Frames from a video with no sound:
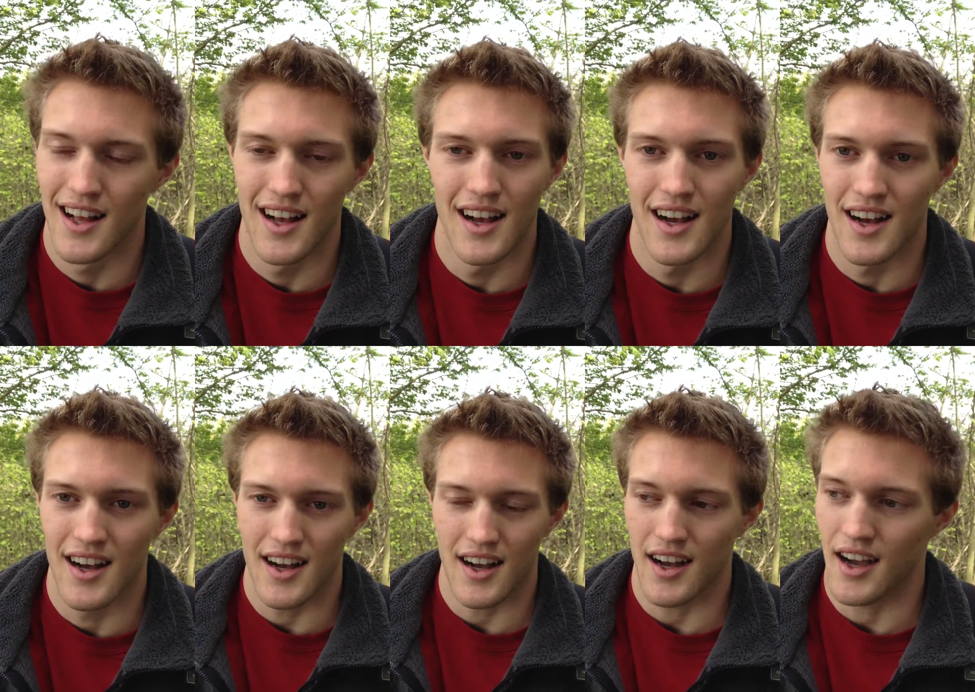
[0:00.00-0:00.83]

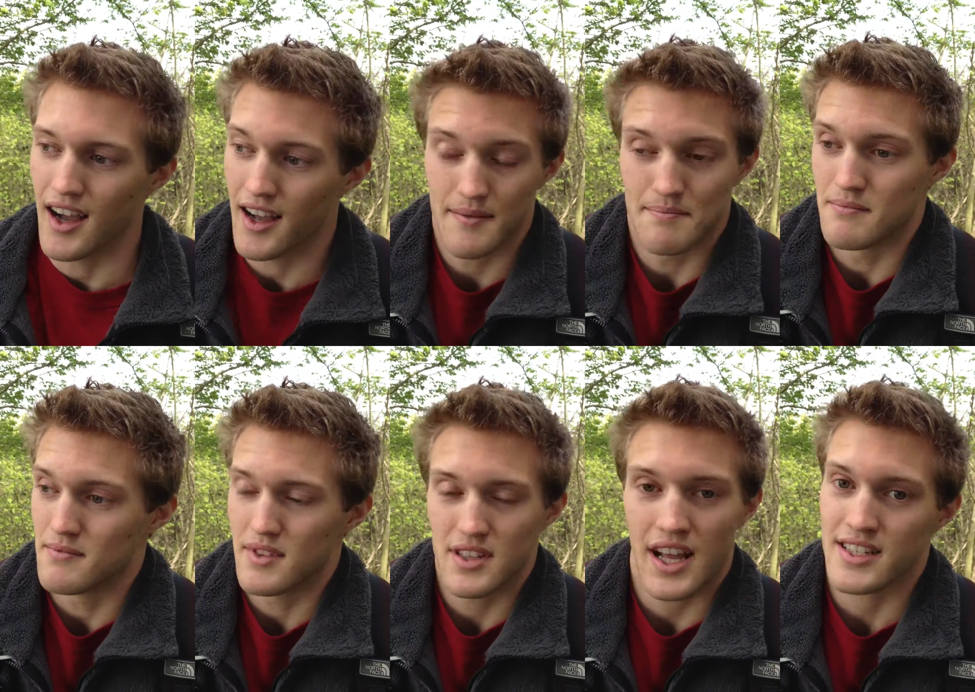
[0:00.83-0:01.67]

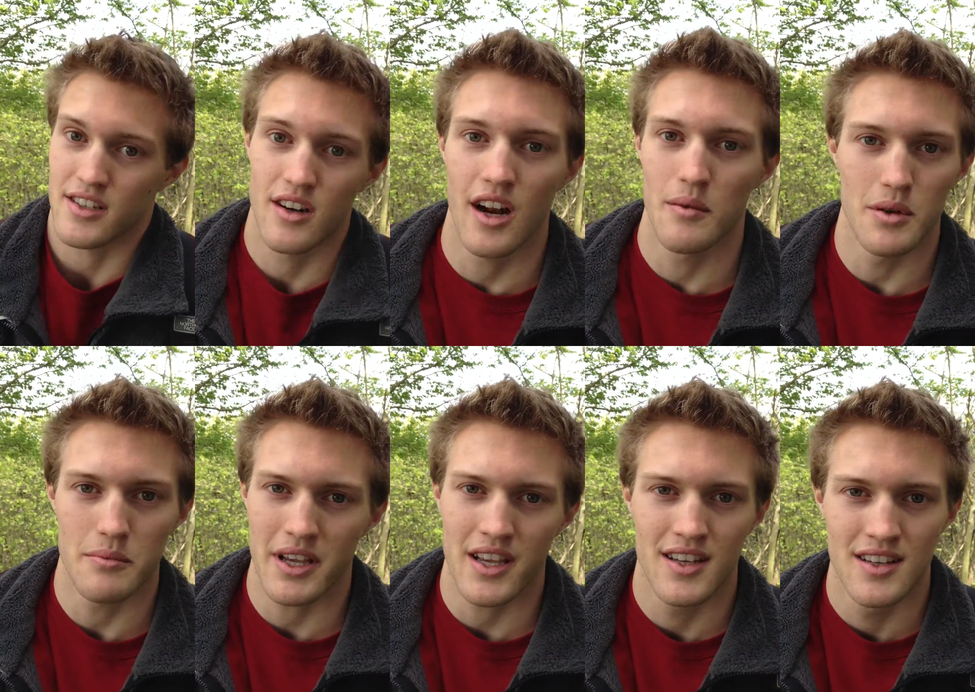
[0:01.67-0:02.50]
I that's incredible to
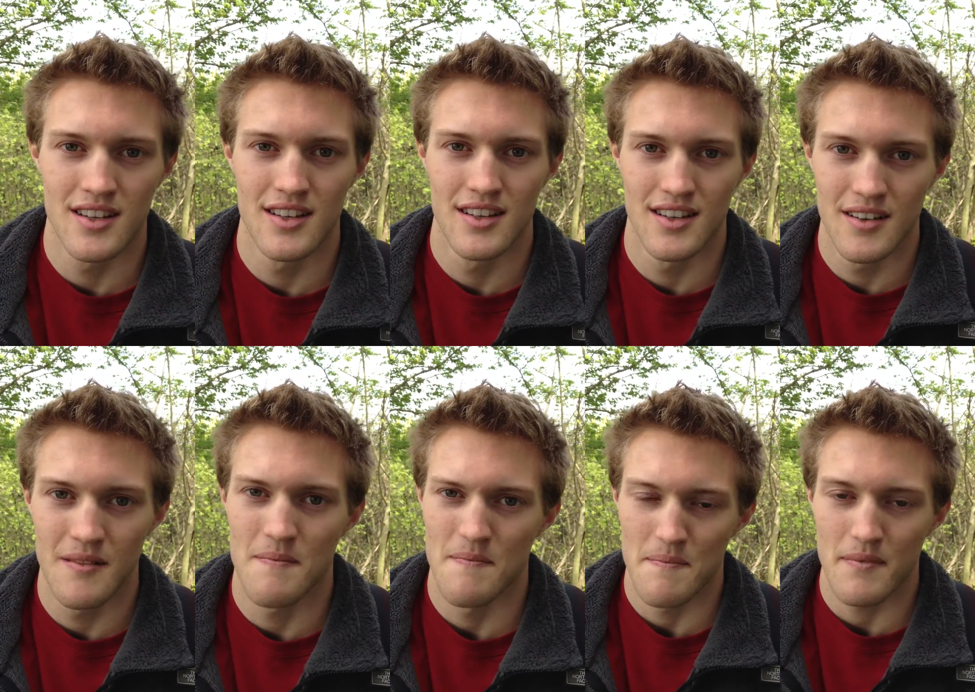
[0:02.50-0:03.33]
me.
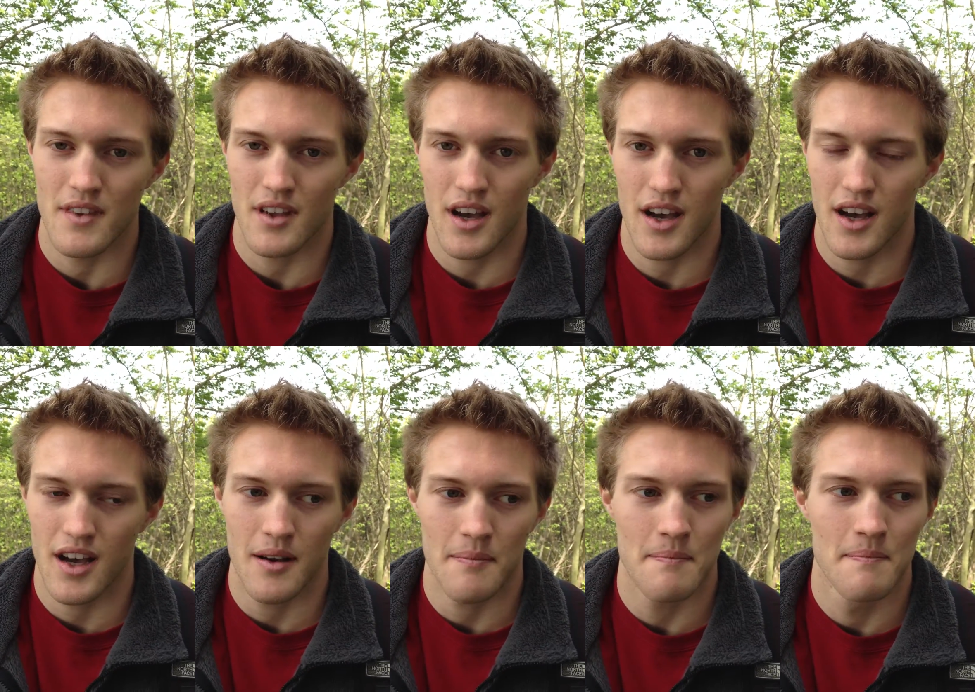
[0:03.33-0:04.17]

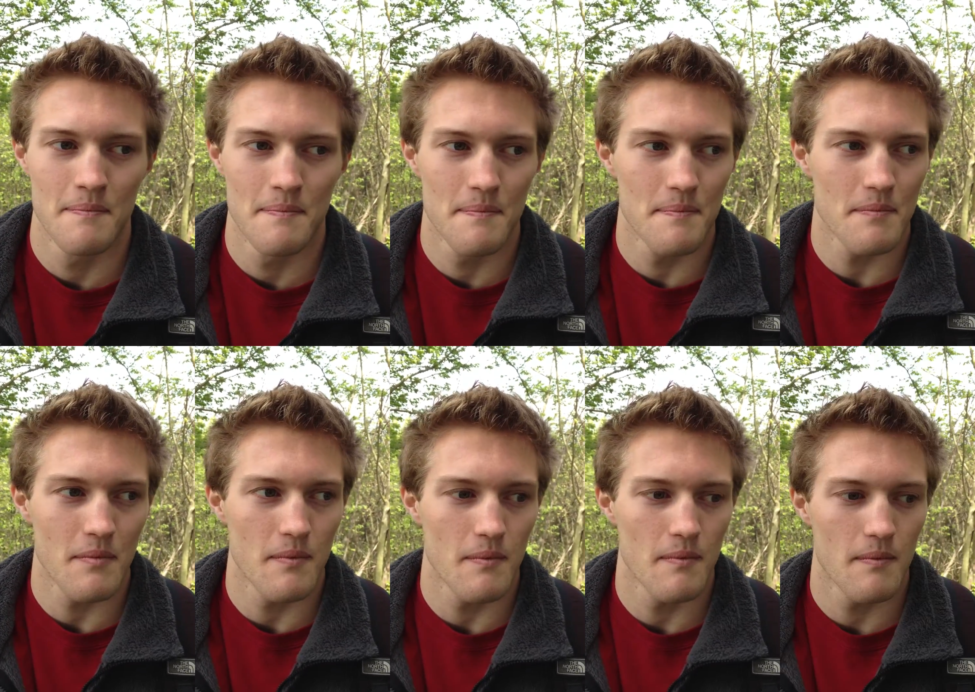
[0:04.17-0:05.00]
Uh,
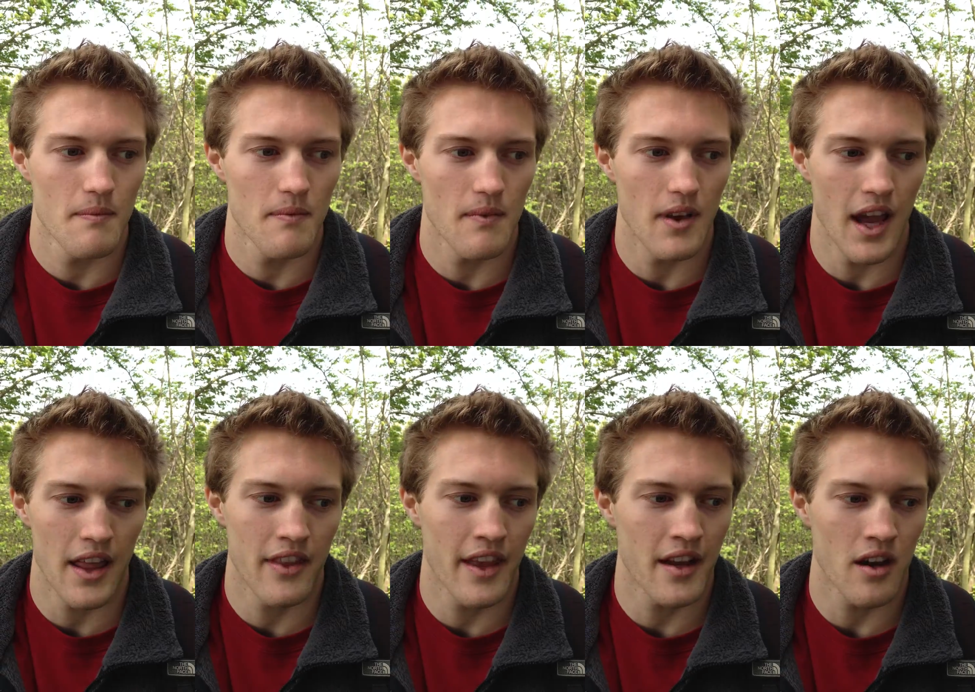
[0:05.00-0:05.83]

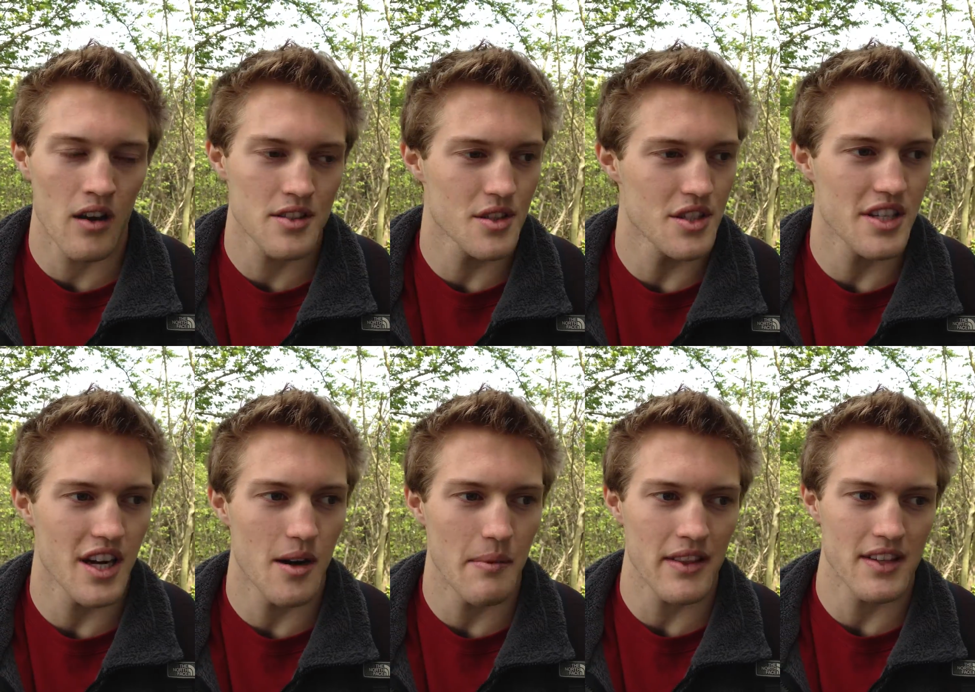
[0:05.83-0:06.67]
and then also just
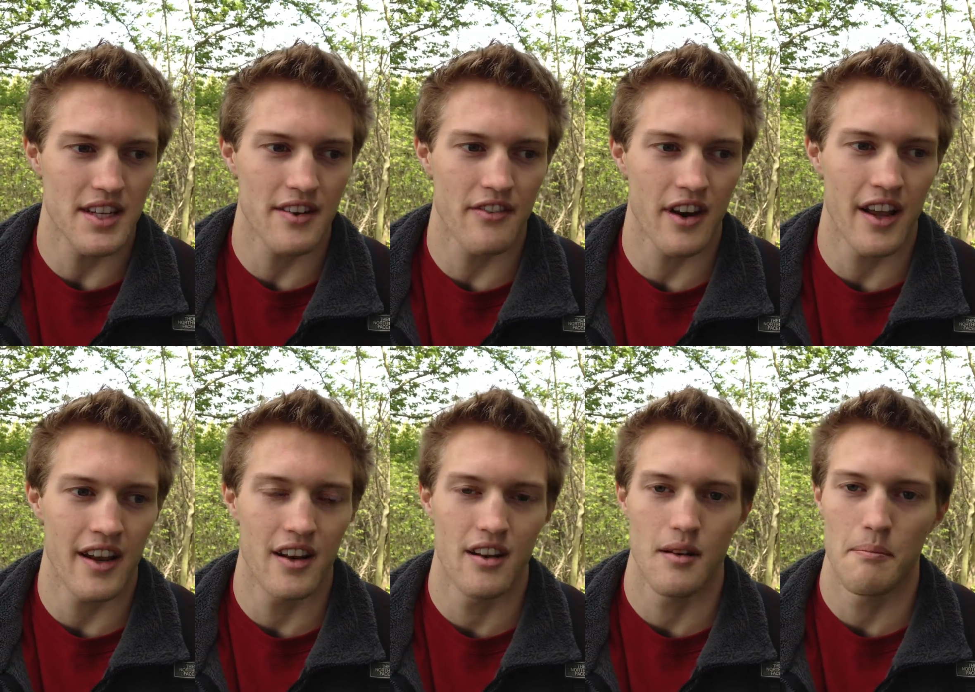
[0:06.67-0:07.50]
hearing about the
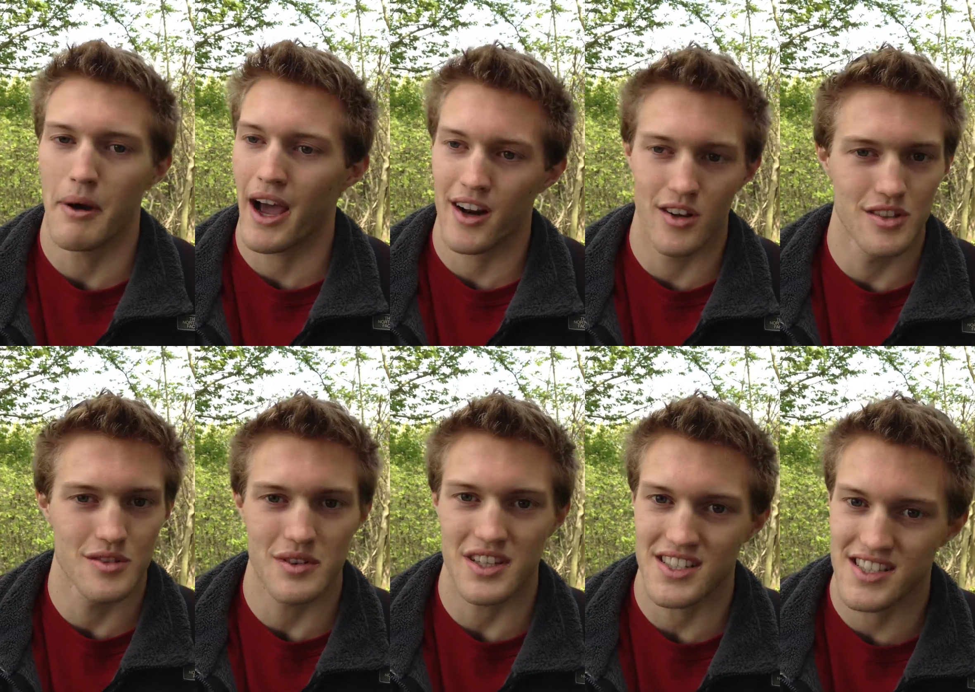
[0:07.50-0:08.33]
different battles
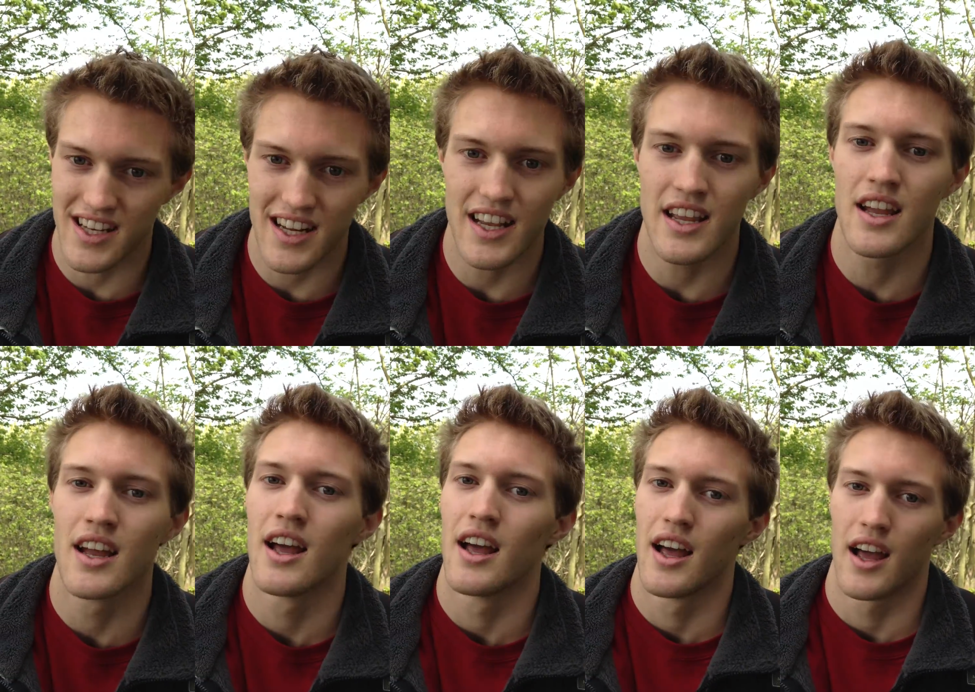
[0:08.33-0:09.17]
with the city
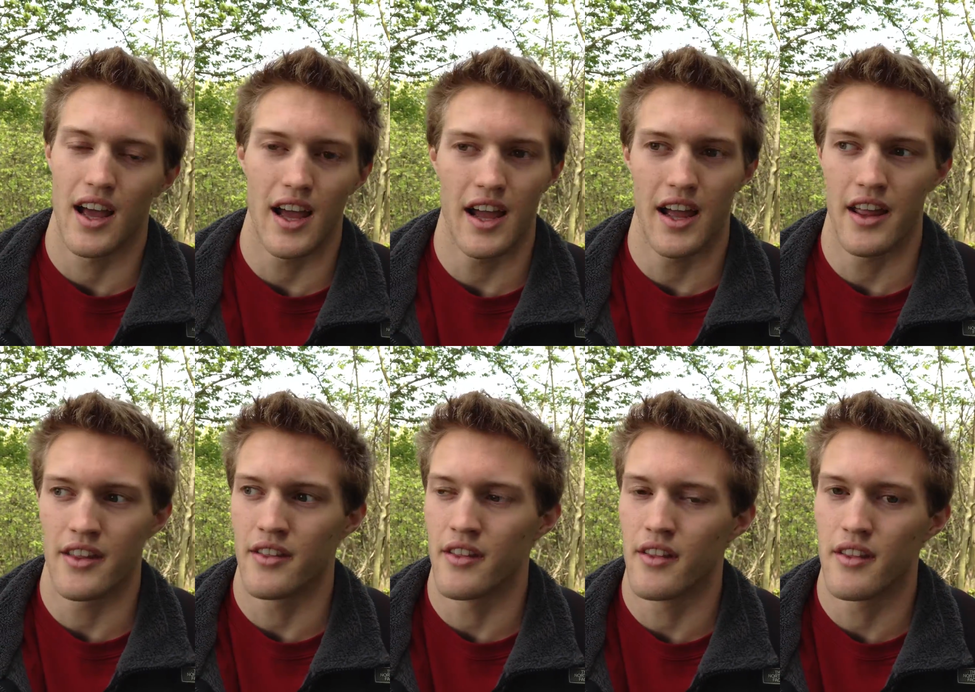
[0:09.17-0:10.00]
and
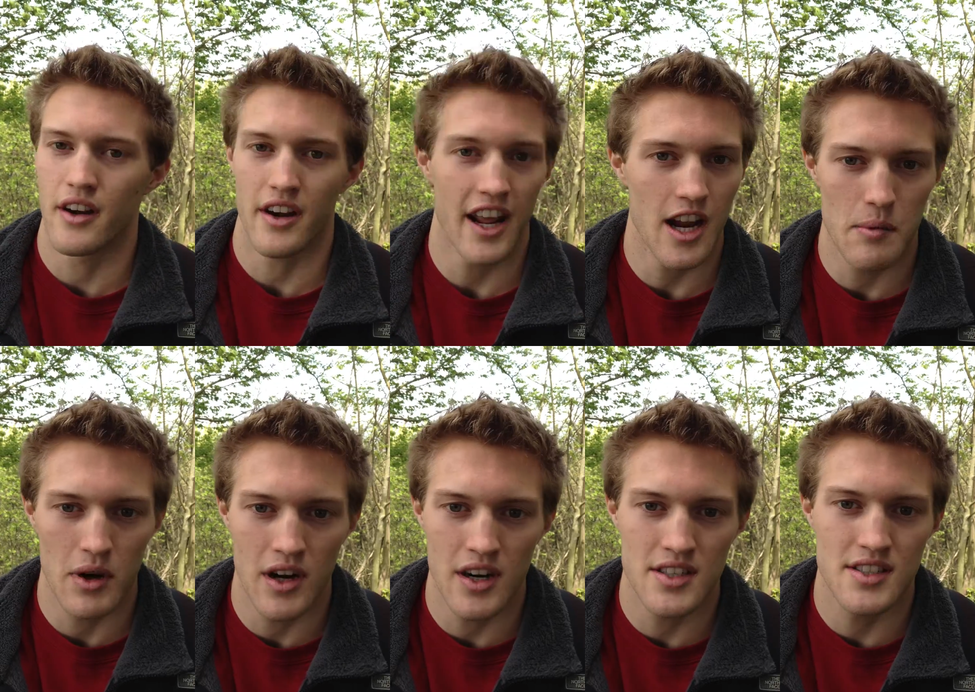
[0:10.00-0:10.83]
their
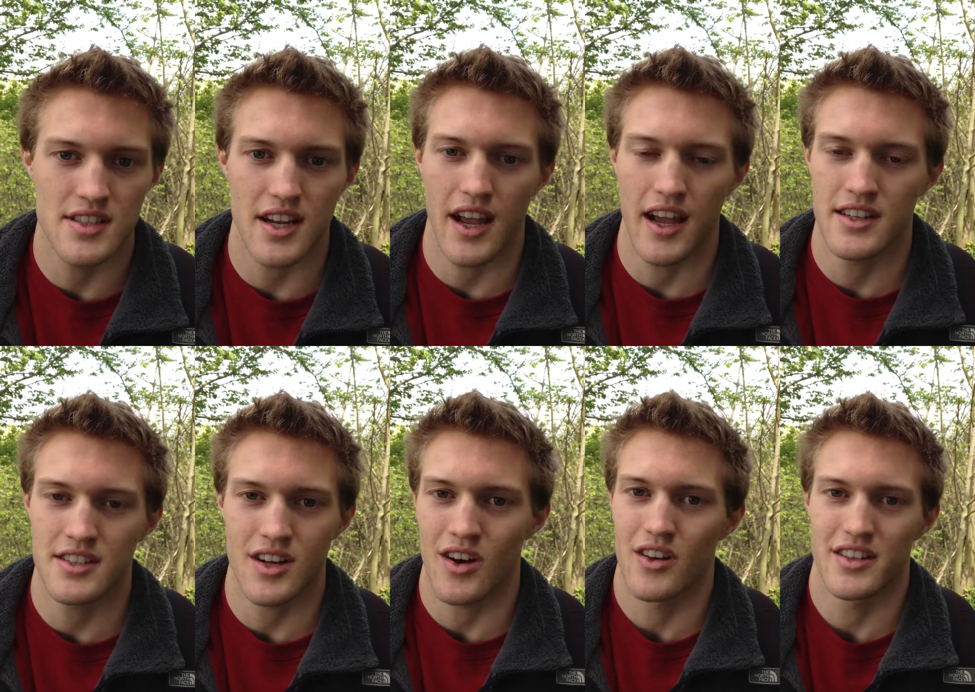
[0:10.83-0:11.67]
neighbors and
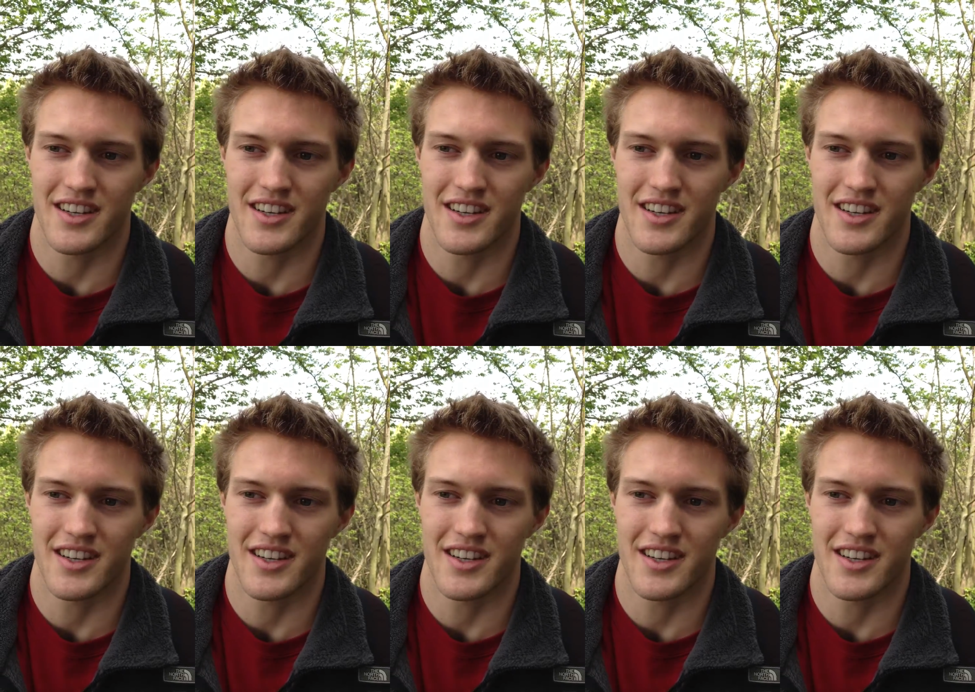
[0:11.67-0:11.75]
just all the